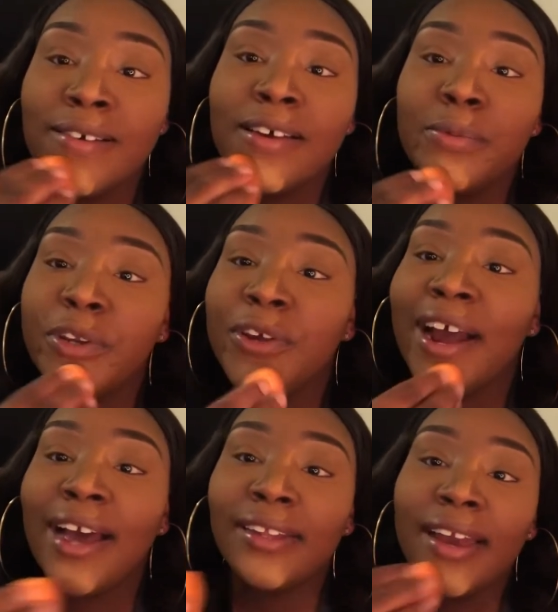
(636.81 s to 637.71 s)
And when you're
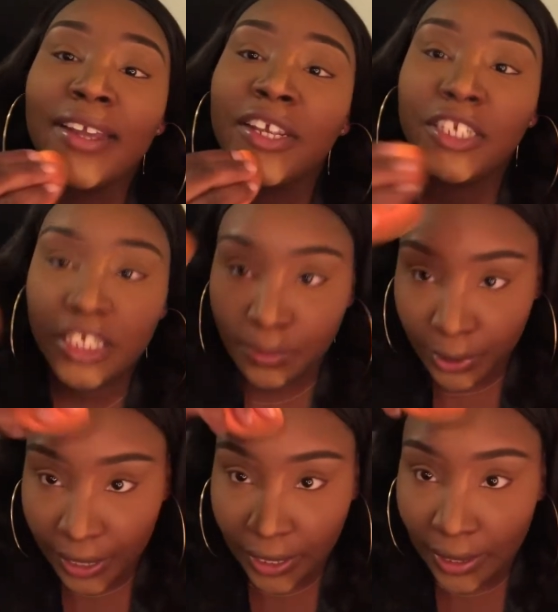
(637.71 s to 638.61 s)
highlighting, you're just
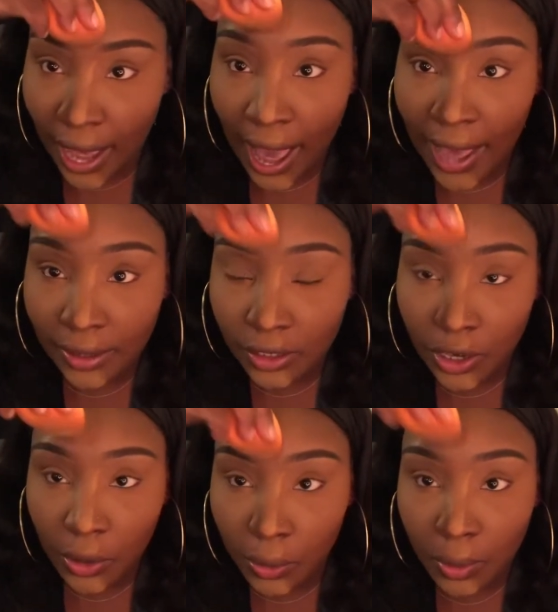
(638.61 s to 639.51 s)
bringing hot, you
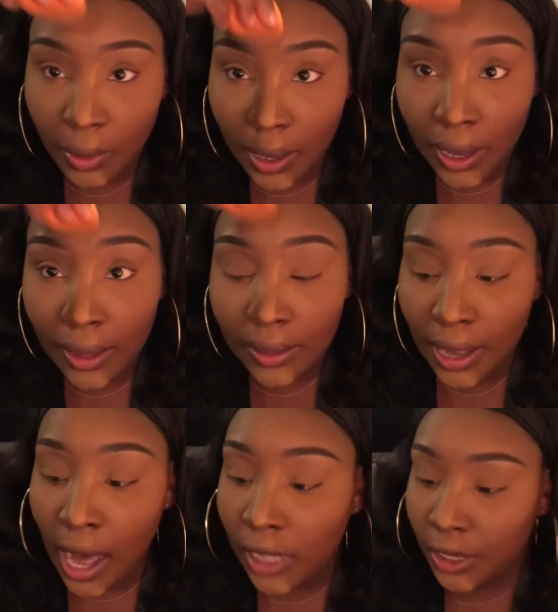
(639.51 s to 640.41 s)
know,
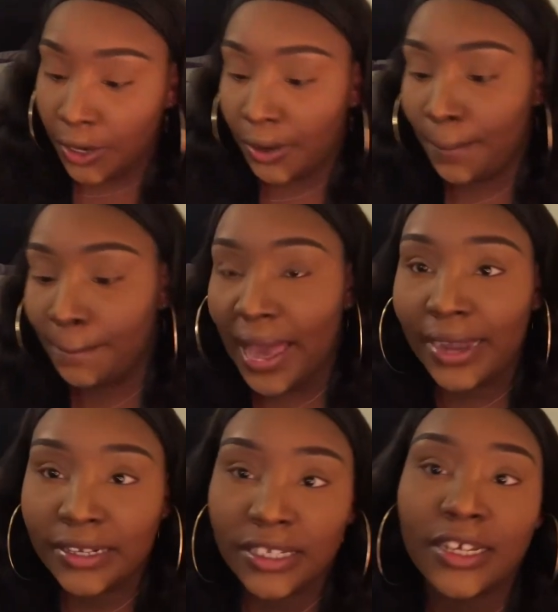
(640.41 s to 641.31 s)
color
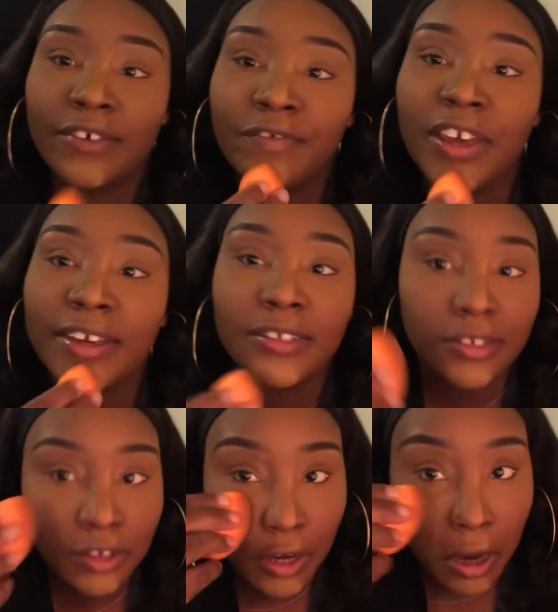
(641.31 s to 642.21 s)
back into your
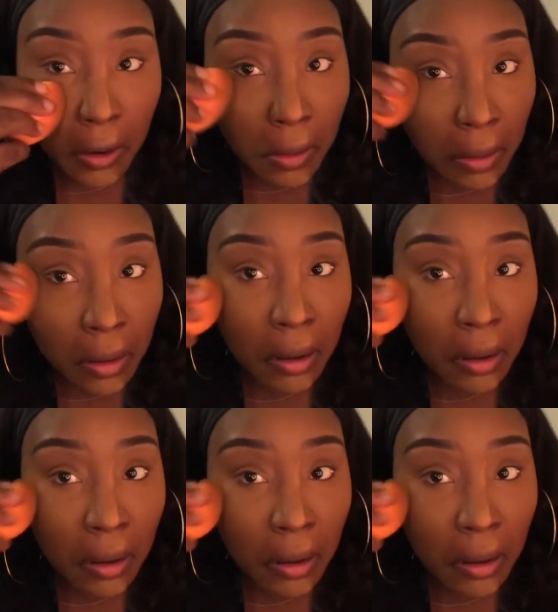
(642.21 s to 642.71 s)
face, you know.